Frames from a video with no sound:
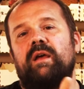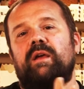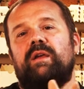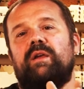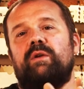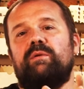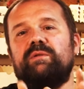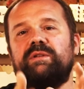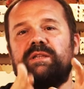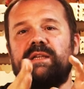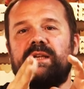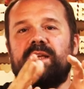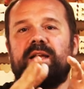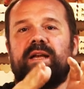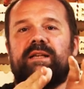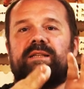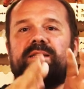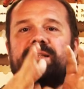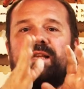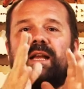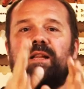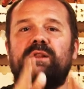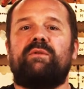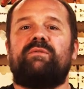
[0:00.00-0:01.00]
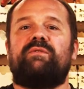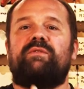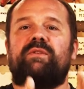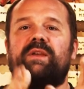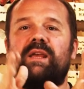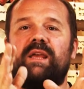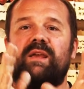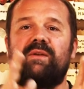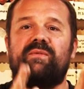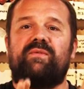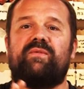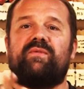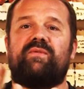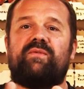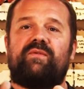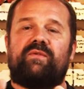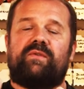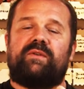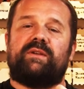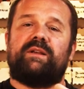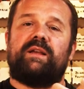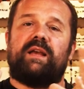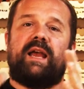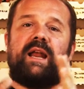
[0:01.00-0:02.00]
using a set of if
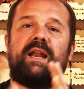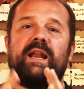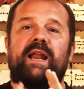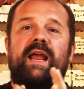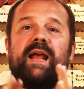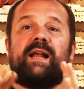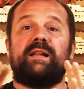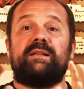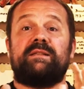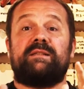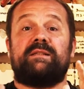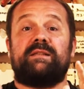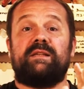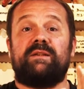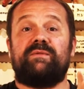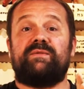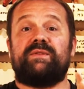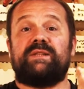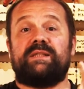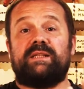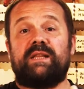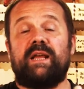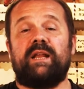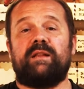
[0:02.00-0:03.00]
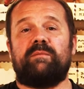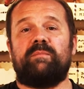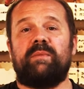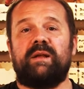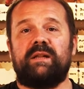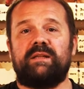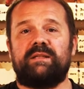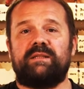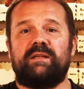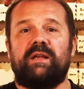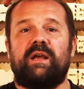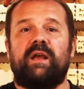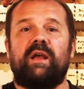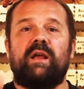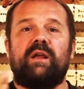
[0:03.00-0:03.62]
and else if statements